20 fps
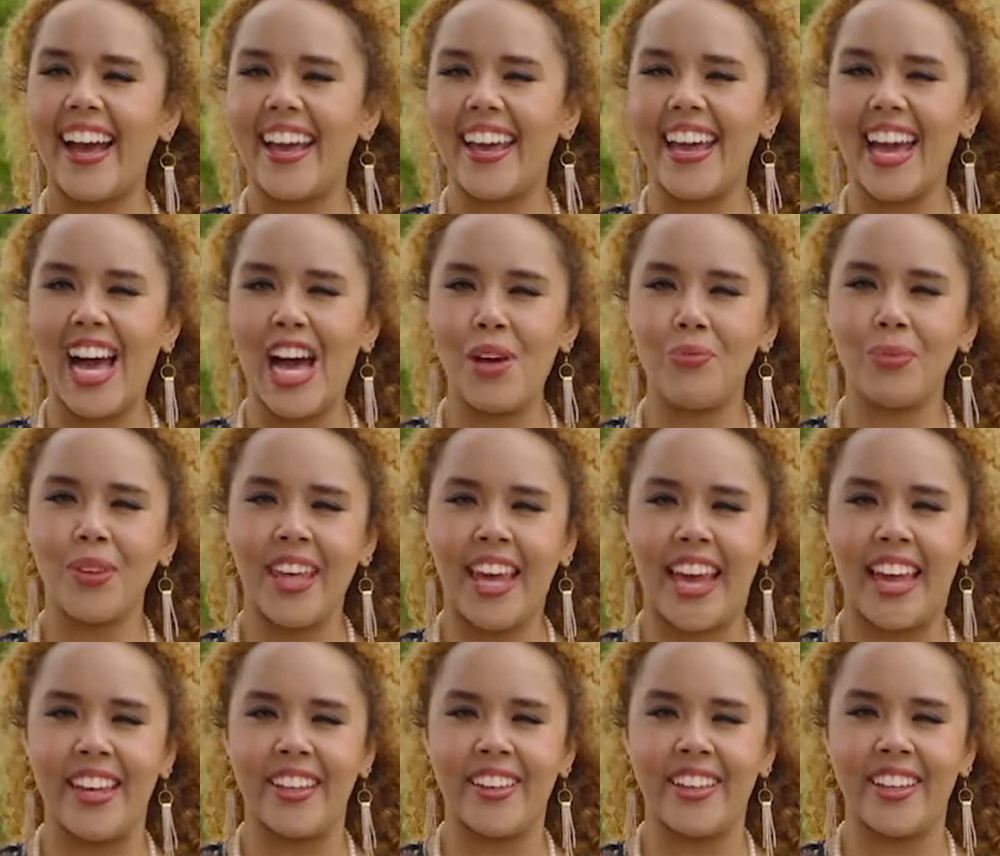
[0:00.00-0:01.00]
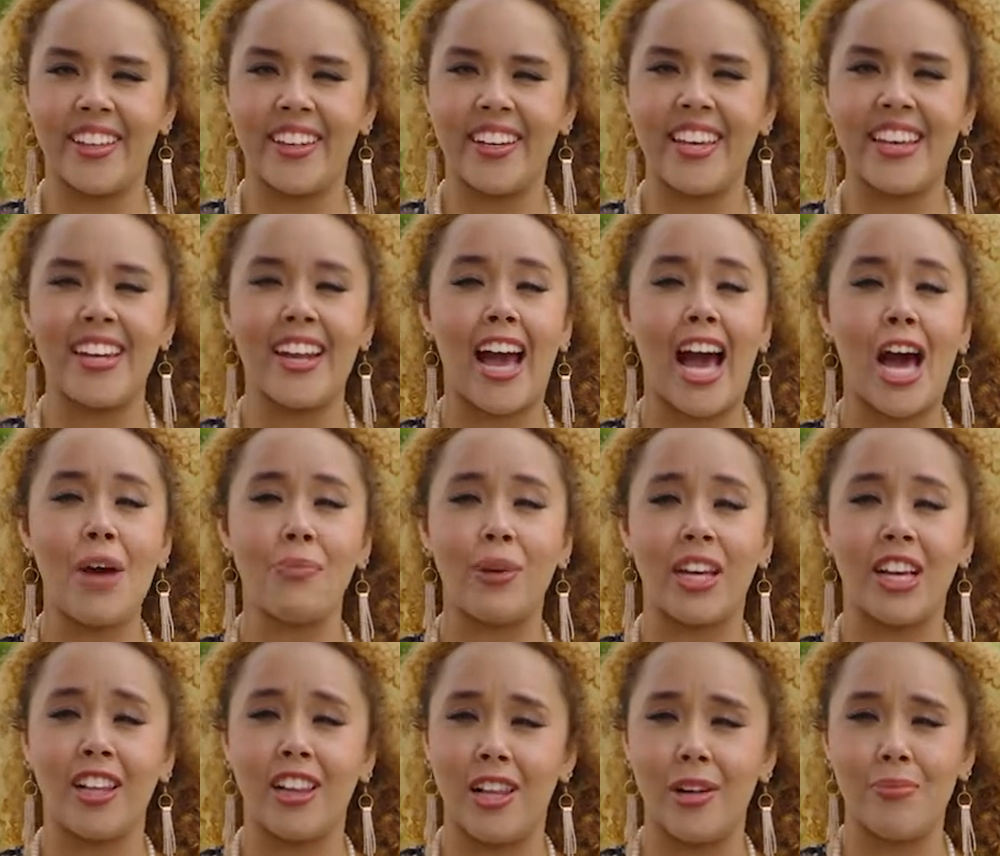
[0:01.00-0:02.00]
Hi, I'm Caitlin, and I'm a
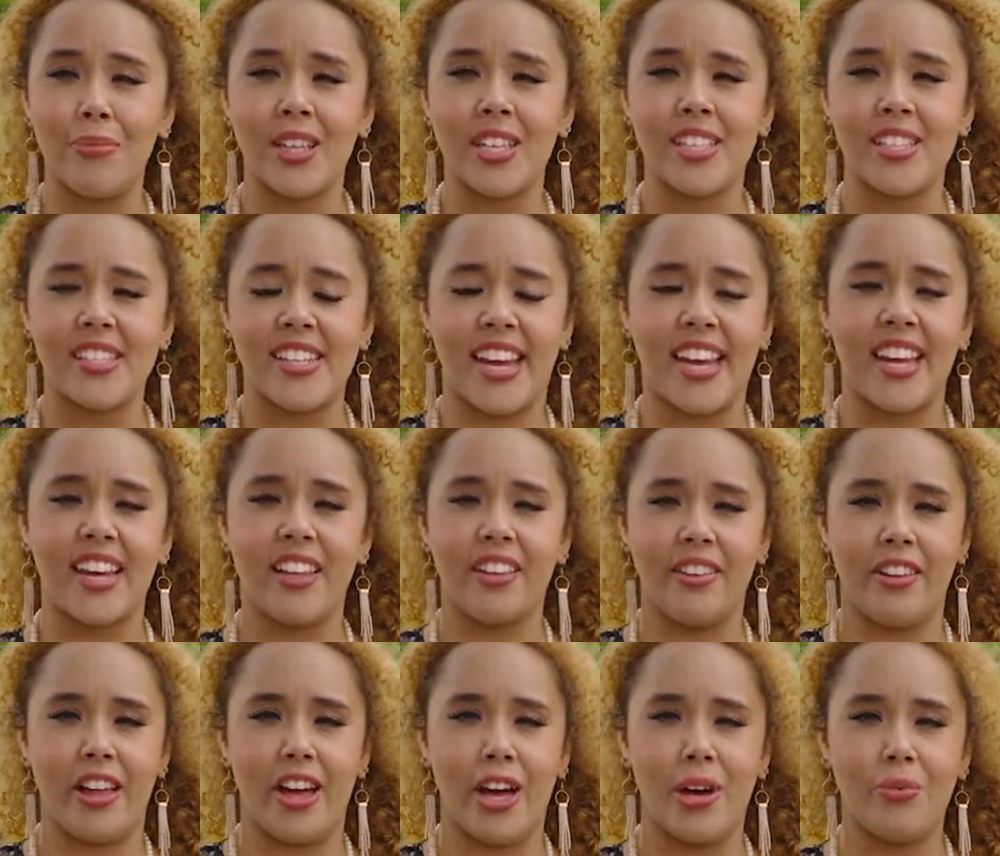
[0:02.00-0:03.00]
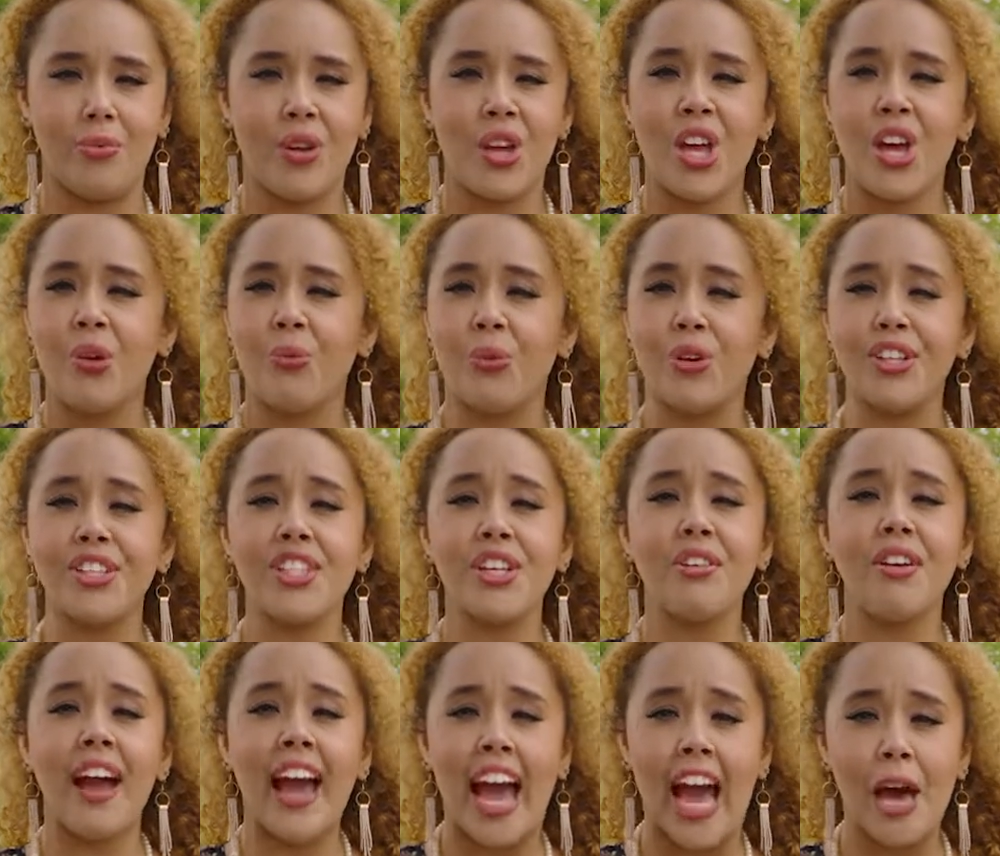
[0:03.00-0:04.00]
Columbia State alum. We're
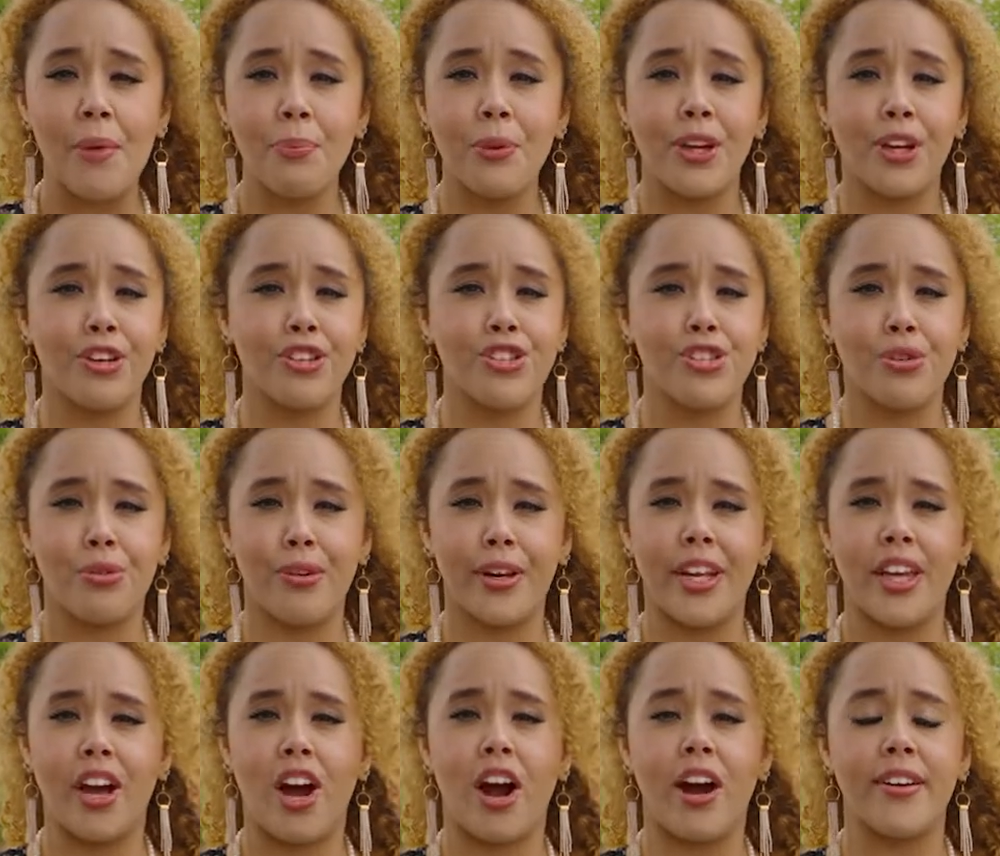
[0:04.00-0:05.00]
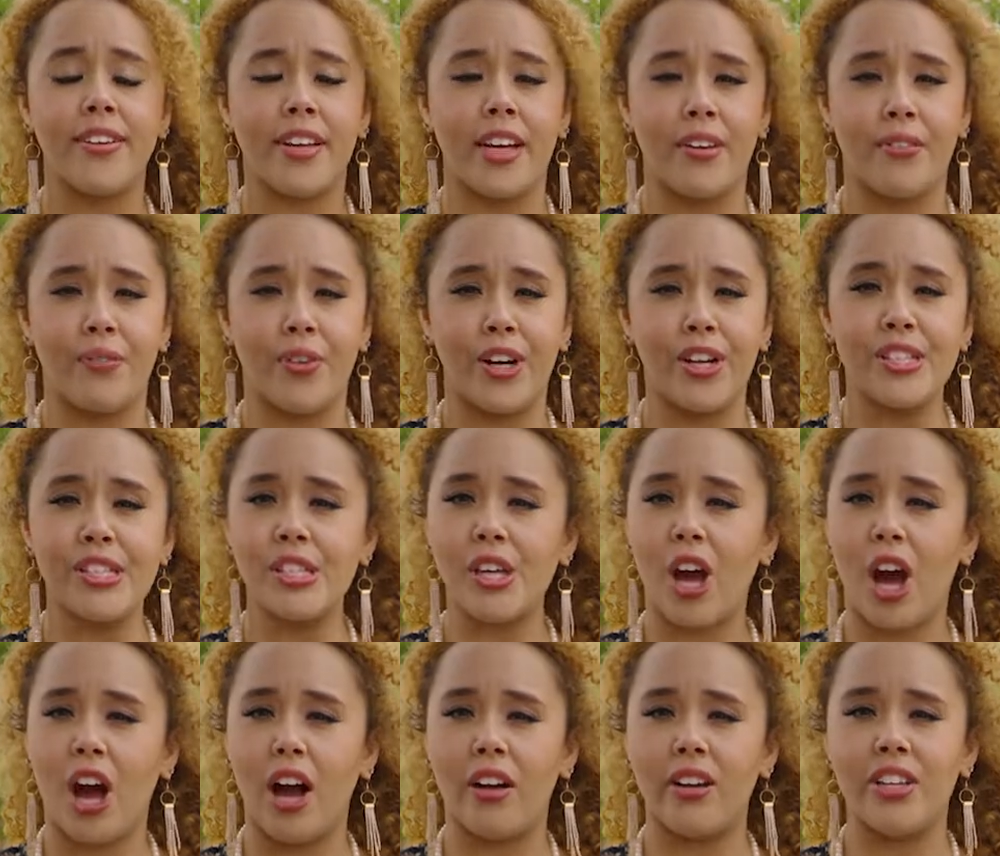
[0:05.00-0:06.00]
so happy you're joining our diverse
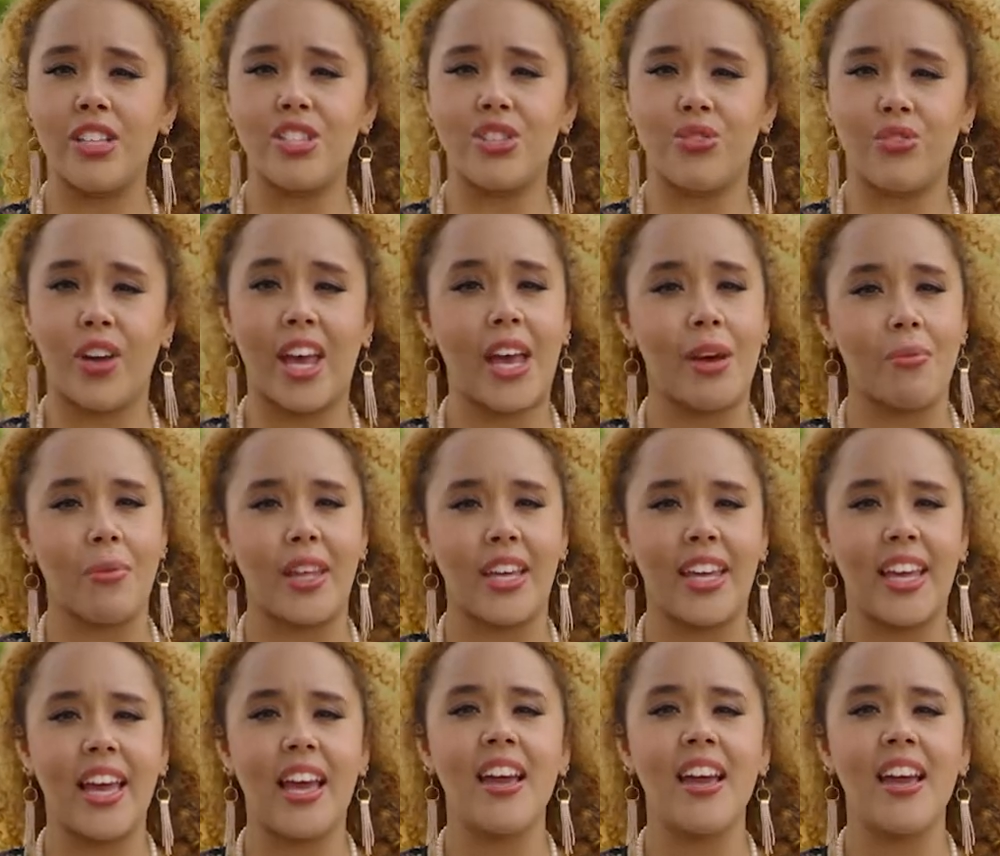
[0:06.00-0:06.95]
college family.